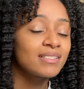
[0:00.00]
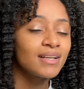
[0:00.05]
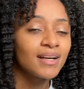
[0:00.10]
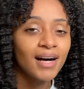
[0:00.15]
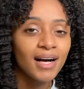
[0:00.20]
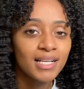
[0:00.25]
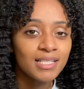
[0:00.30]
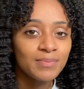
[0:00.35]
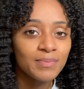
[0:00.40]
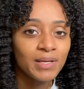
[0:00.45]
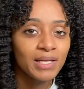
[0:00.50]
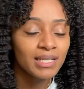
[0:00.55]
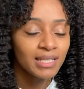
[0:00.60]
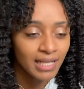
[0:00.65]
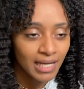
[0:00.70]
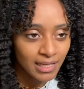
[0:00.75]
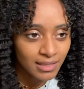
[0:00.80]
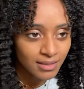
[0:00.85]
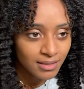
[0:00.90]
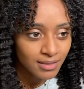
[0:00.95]
cosplay,
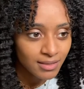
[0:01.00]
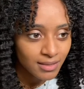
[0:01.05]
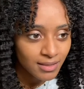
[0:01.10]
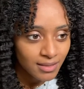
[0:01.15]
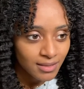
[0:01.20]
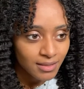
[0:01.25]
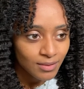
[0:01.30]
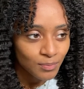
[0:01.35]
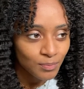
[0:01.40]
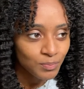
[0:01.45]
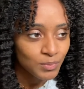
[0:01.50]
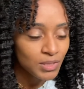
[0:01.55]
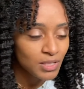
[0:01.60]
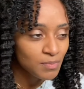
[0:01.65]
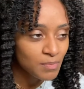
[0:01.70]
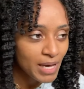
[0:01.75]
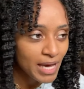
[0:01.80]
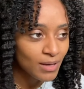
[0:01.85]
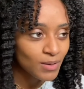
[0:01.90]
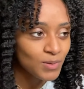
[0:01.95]
not to
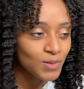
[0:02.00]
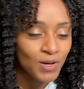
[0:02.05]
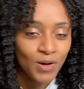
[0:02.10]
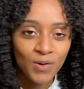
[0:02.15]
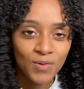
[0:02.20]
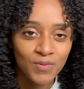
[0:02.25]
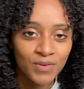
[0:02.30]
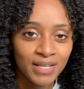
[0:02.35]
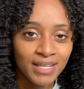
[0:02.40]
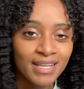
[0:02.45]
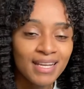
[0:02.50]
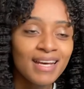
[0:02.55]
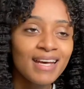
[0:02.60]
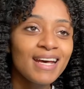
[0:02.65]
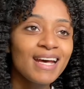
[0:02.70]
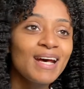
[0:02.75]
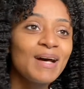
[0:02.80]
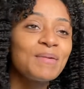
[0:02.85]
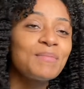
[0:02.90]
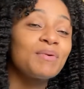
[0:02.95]
battle COVID,
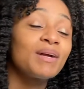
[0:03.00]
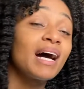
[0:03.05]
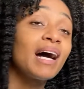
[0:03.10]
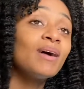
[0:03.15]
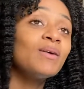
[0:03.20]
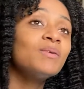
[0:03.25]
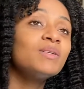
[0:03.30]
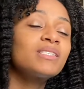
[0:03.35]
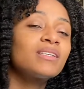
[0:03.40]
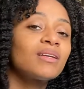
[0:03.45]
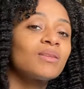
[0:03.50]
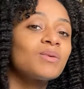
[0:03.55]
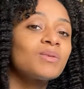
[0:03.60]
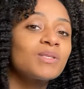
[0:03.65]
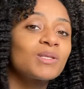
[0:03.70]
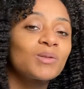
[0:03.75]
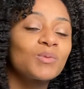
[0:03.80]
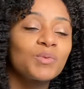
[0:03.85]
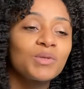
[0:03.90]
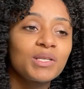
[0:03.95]
but I always thought those
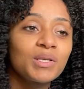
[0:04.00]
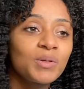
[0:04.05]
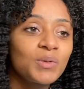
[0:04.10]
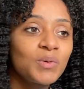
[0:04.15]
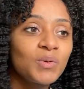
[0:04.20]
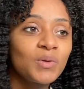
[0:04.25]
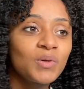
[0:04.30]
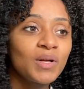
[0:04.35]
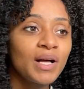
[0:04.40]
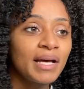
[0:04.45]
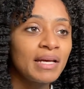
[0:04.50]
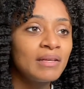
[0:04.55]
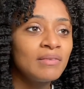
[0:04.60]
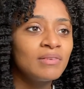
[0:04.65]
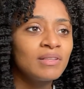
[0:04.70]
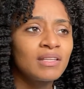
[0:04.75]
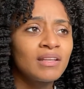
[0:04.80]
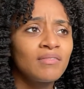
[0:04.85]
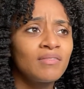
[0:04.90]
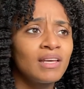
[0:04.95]
looked really cool. I
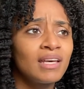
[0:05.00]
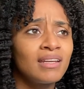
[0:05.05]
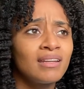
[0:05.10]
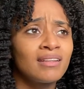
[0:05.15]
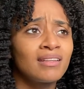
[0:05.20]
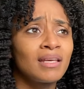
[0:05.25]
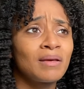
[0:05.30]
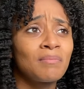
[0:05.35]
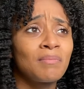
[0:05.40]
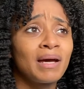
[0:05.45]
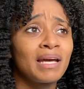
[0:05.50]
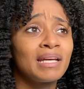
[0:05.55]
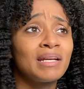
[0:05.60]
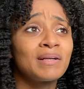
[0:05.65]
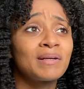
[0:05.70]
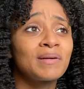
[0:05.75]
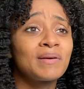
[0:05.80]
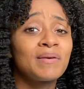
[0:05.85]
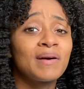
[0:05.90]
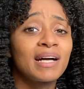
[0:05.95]
even love that in like My
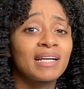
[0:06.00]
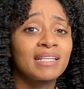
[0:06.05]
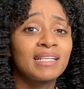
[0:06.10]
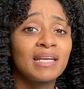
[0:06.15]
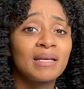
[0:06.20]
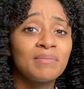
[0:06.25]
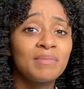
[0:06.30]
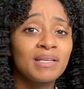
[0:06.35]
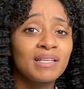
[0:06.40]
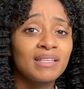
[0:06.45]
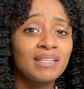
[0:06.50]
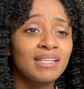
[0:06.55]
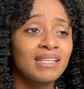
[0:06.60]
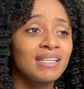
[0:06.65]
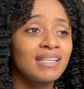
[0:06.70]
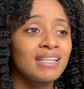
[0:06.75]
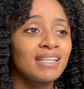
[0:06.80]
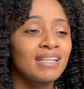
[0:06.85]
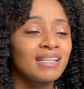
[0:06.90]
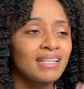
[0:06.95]
Hero Academia,
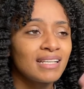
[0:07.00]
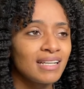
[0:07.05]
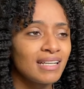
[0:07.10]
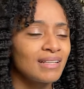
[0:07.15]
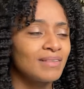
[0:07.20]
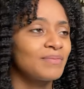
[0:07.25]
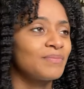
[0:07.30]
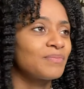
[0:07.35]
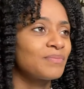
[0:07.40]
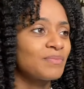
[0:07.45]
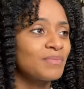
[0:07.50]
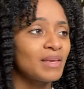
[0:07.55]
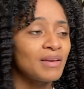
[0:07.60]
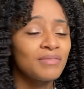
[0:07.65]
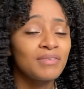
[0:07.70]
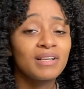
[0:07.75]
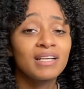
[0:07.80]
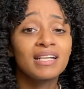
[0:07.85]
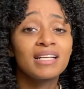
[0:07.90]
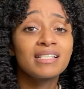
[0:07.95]
like I
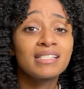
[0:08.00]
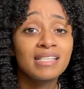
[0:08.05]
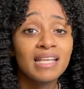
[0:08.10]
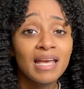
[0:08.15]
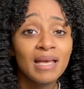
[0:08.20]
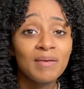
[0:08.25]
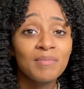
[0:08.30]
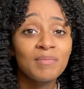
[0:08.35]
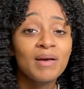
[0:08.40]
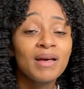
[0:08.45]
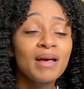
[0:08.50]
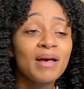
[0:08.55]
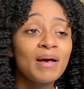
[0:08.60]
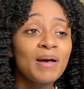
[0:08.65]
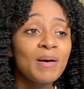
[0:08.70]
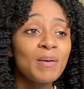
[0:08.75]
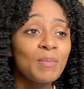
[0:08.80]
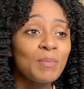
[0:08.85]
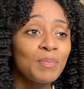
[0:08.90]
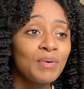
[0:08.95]
forget his name,
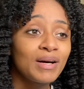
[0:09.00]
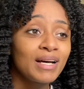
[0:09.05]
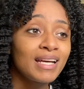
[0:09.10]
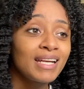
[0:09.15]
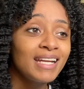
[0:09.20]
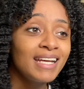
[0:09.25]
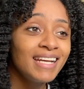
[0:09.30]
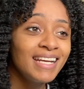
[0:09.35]
but